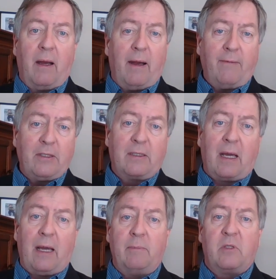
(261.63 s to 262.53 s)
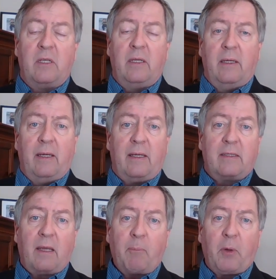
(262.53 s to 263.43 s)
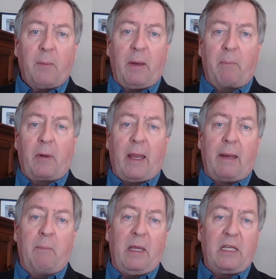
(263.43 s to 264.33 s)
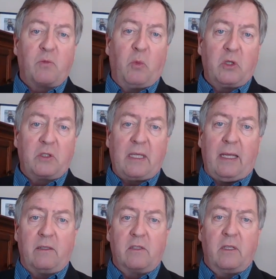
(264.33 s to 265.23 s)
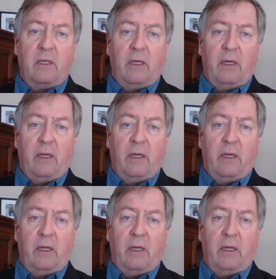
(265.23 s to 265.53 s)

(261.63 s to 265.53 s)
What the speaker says: oftentimes a supplement plan makes more sense.